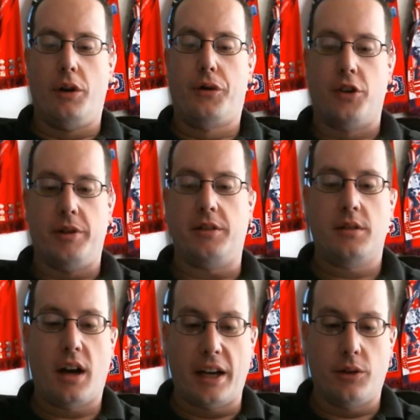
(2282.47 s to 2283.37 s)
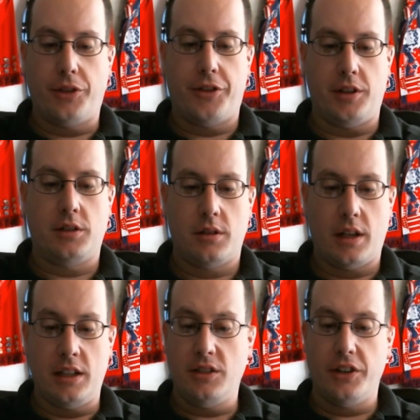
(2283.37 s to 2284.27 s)
run from it, I don't think.
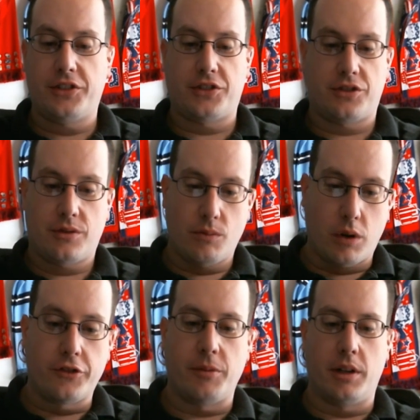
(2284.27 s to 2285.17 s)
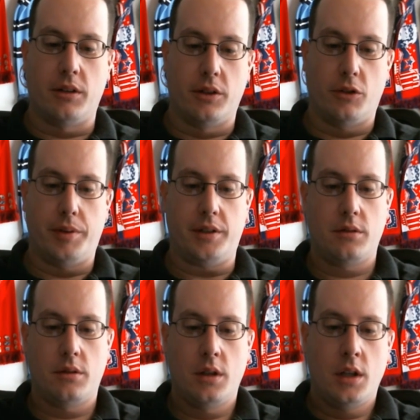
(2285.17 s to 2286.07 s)
And he does run from it a little
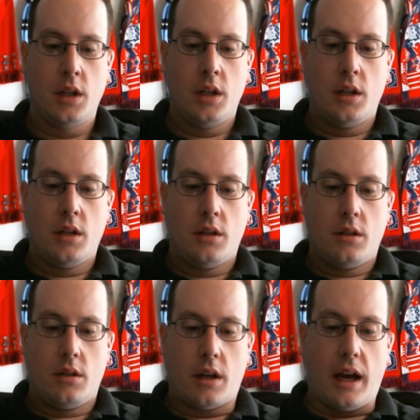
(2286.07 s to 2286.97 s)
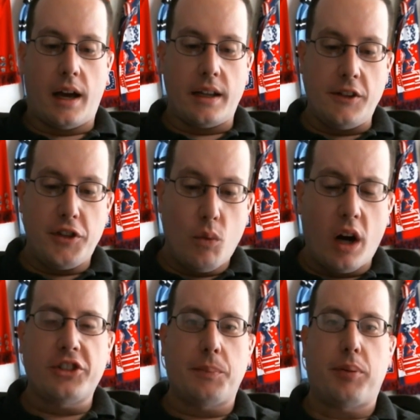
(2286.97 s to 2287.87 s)
bit. If he
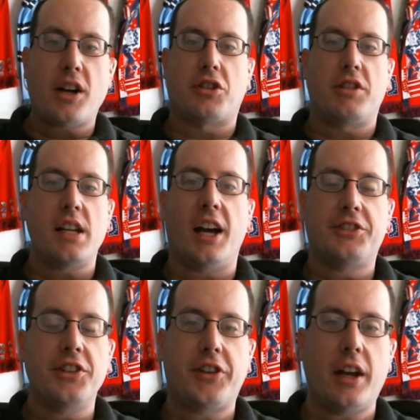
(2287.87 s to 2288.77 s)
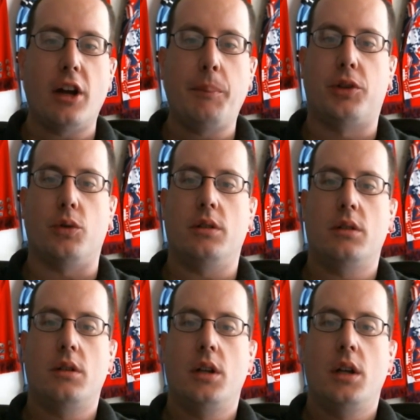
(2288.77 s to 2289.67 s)
wants the pressure, he has to stand up to it.
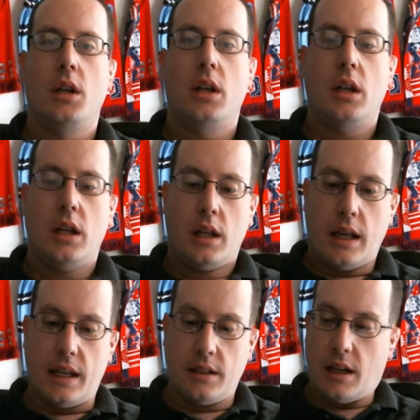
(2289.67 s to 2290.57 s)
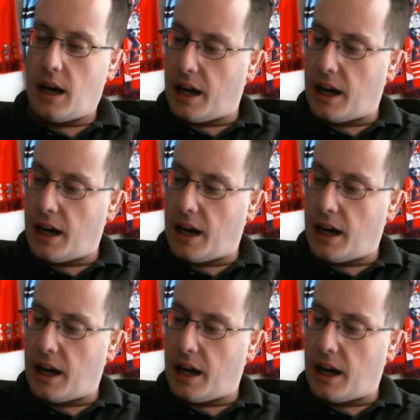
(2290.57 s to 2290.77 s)
And